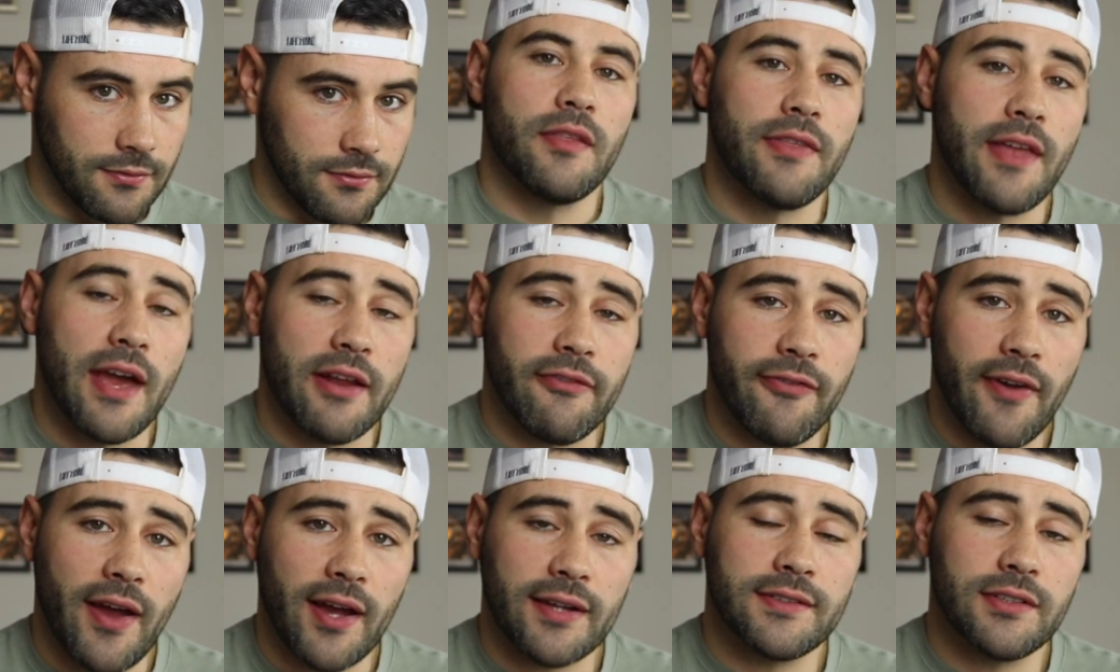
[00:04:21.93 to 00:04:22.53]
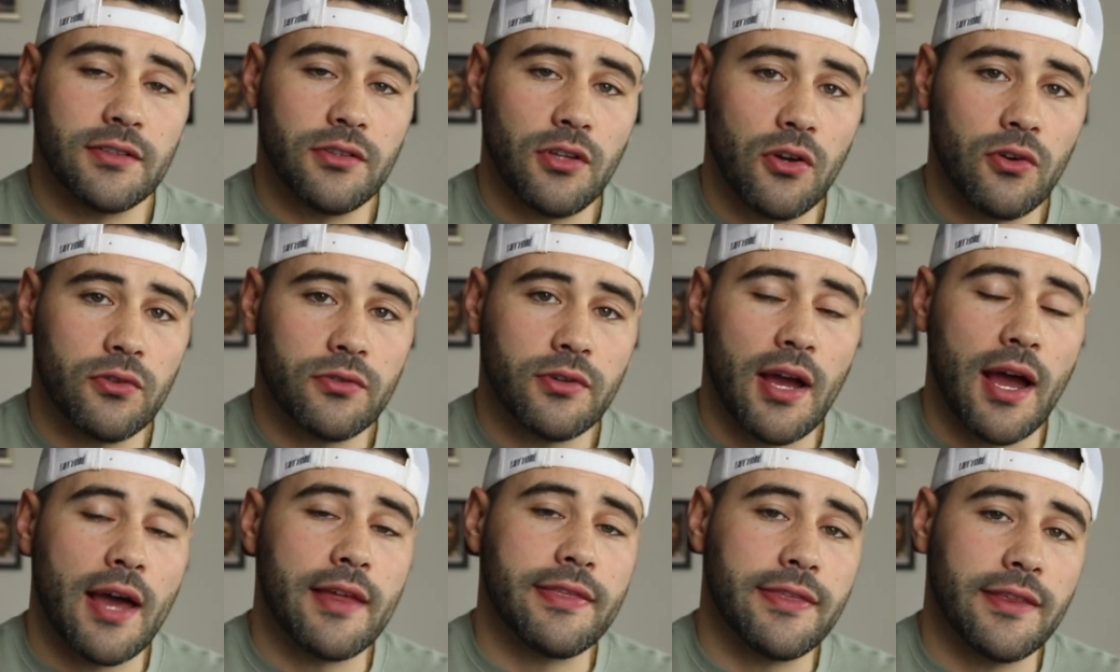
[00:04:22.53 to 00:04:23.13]
That fact
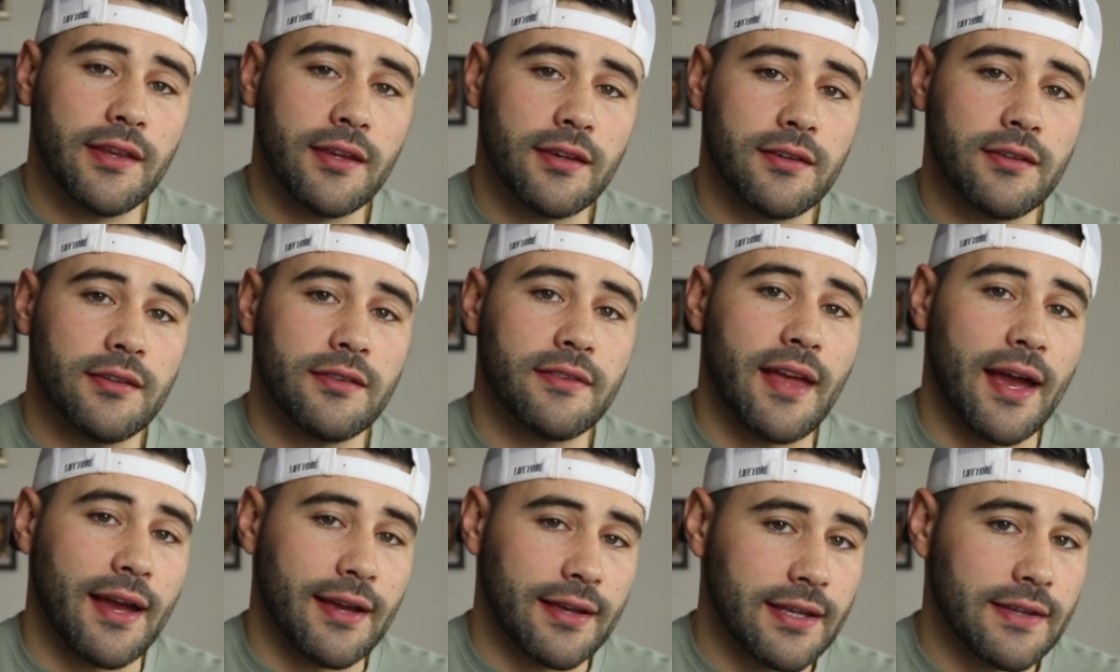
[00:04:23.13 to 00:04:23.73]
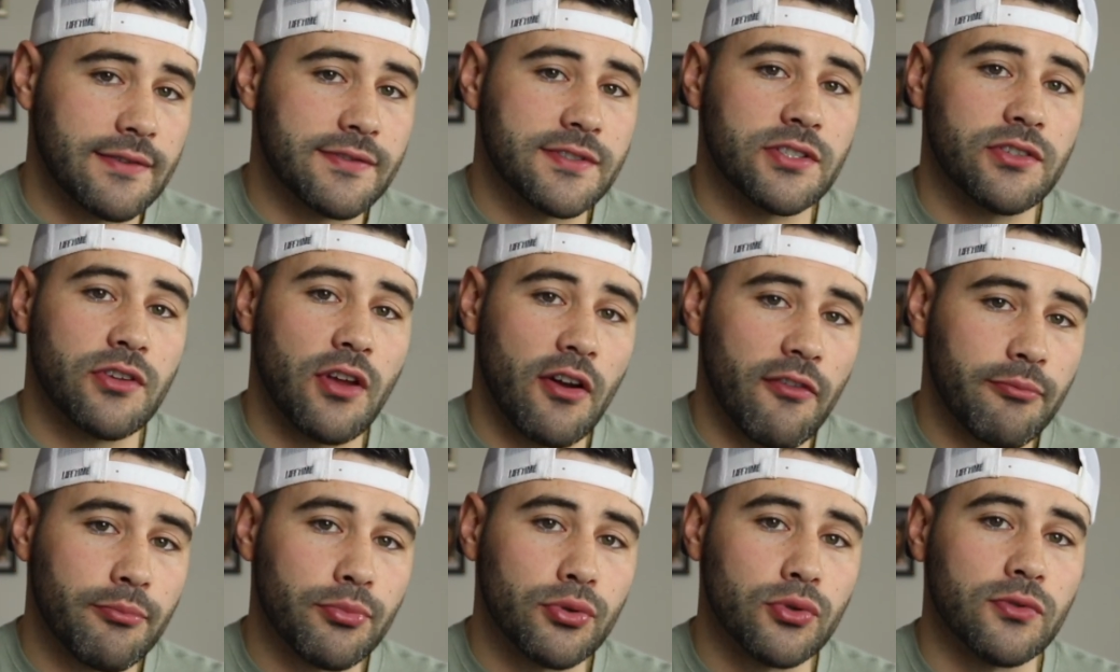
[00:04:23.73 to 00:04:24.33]
alone, I think that gives
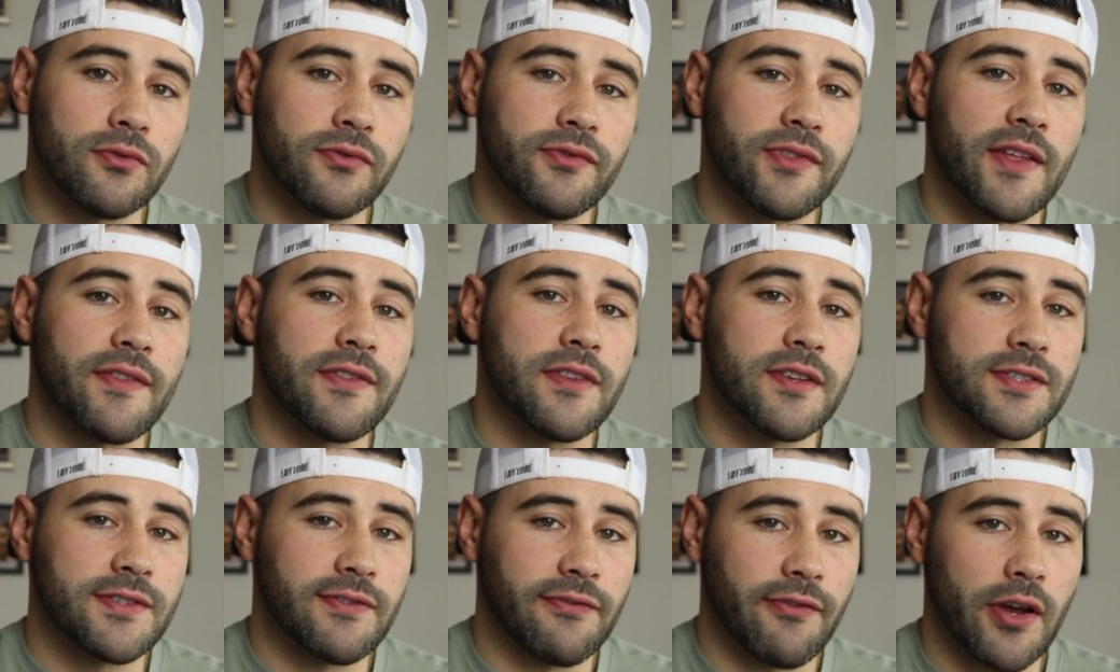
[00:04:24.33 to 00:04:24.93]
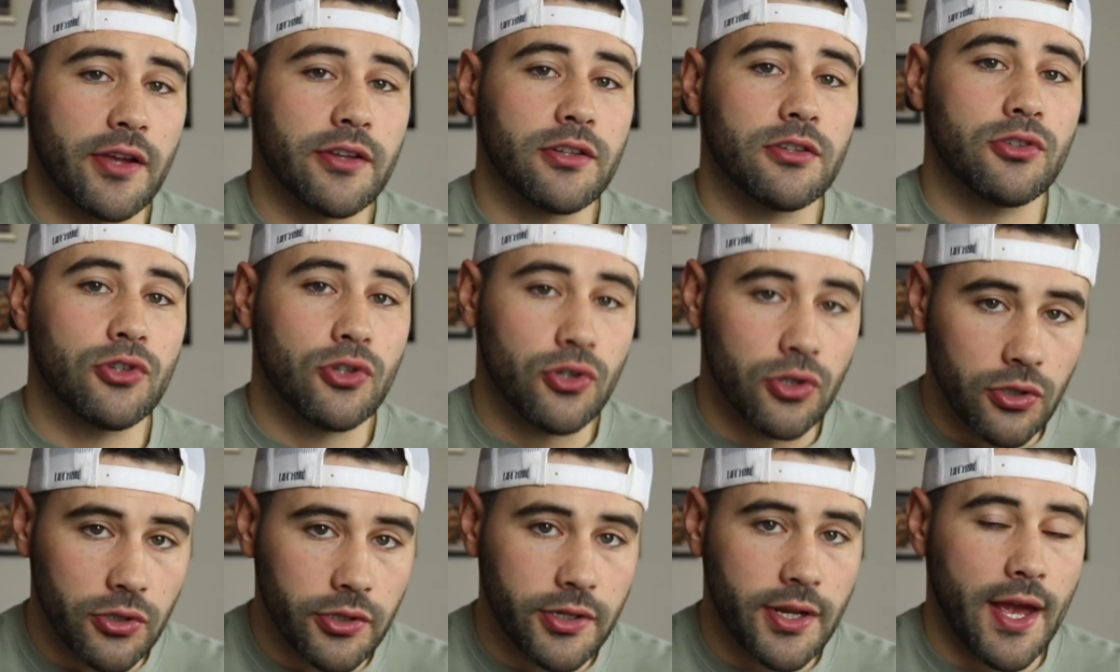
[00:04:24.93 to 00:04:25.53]
enough proof that this fight
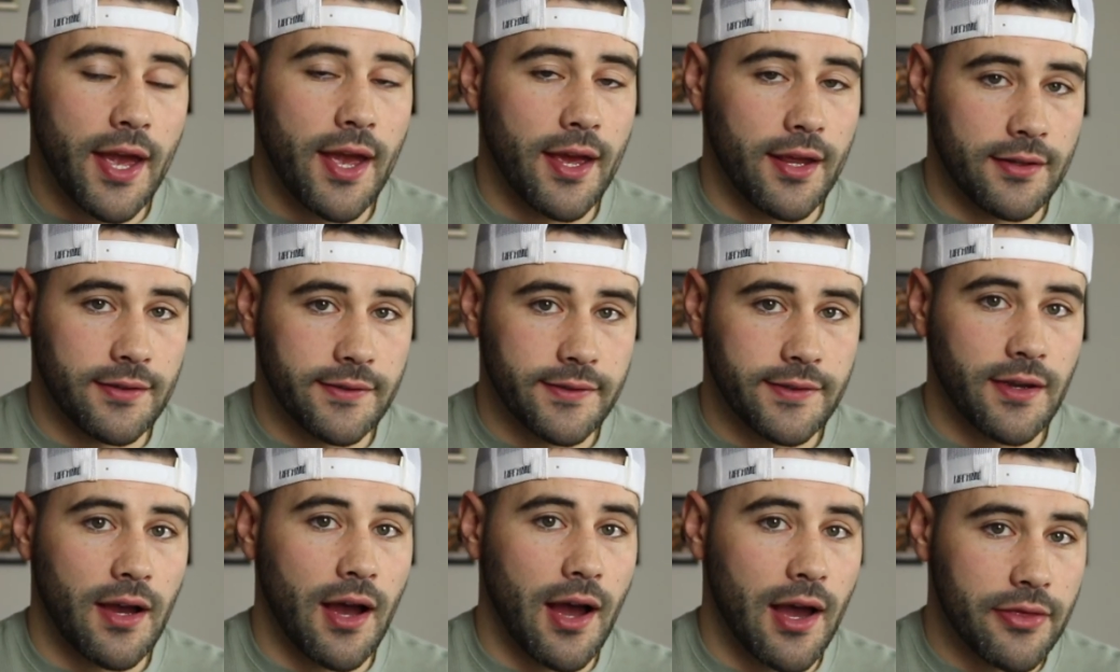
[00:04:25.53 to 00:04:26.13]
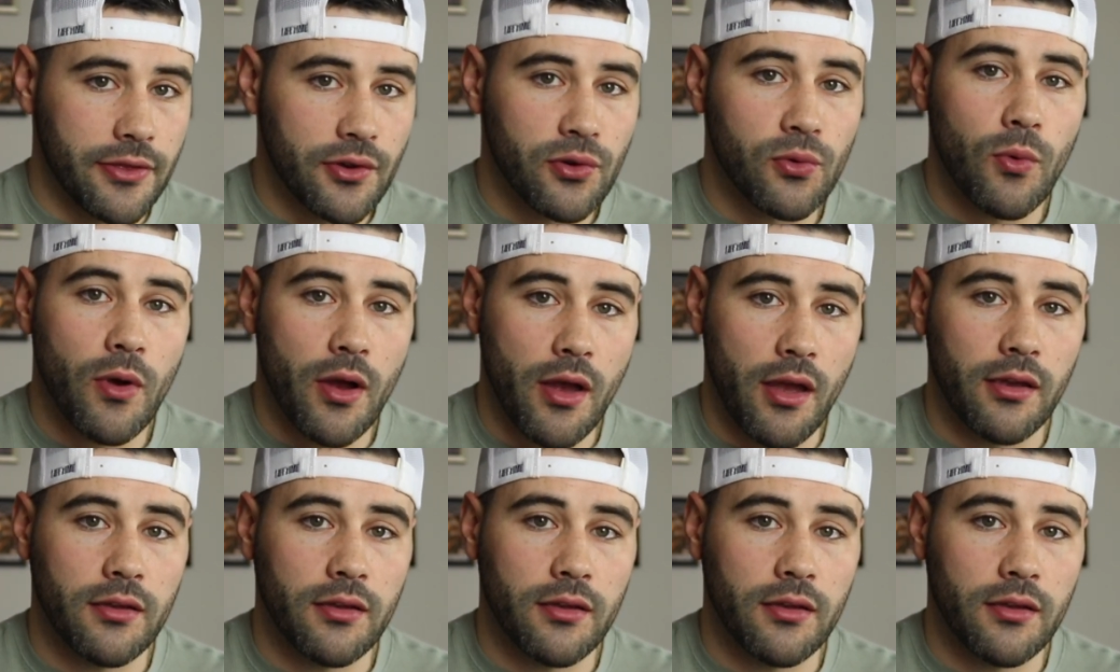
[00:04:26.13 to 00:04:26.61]
could end either way.